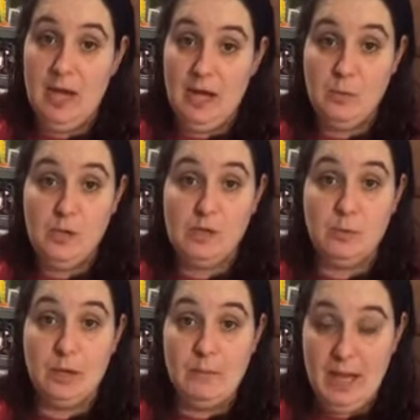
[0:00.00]
and will
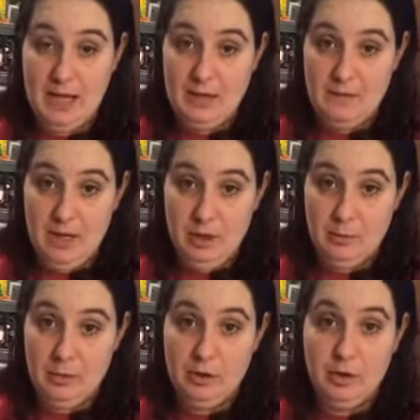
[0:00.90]
remain
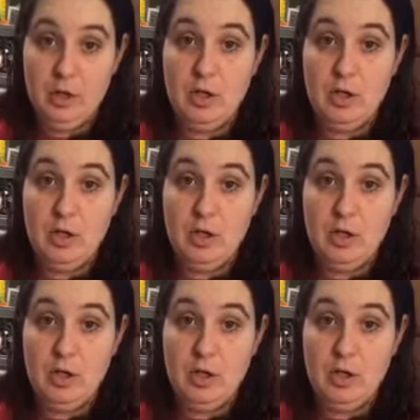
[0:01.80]
available.